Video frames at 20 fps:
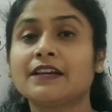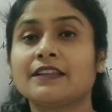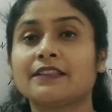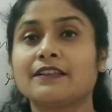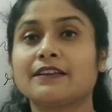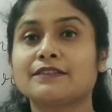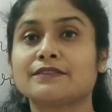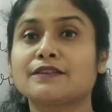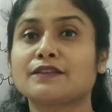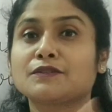
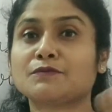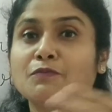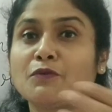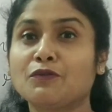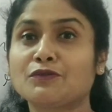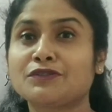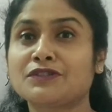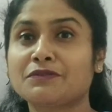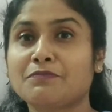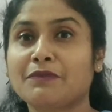There's a
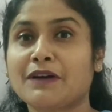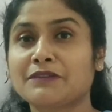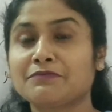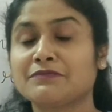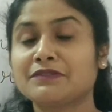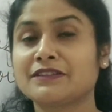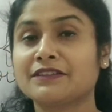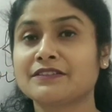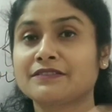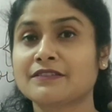sports
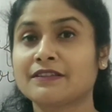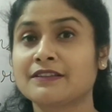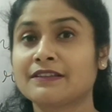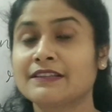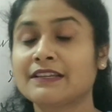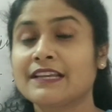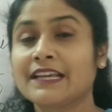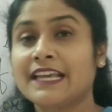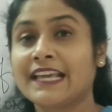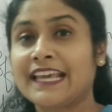department, there's
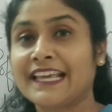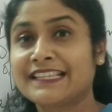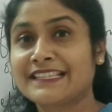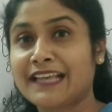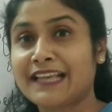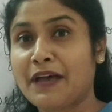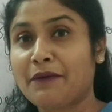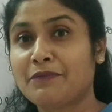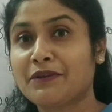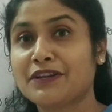an
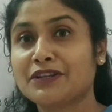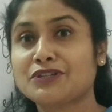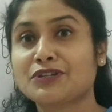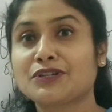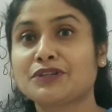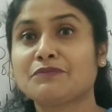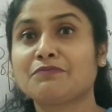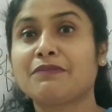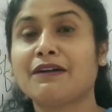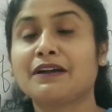
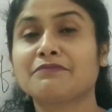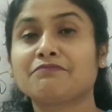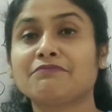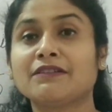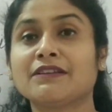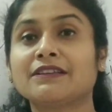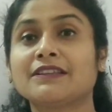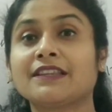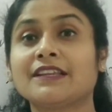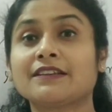examination
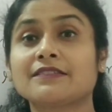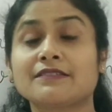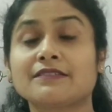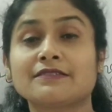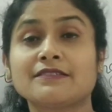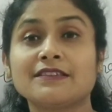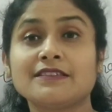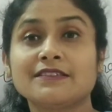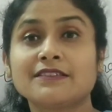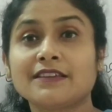department, there's a
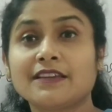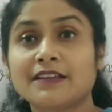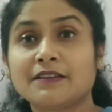CCA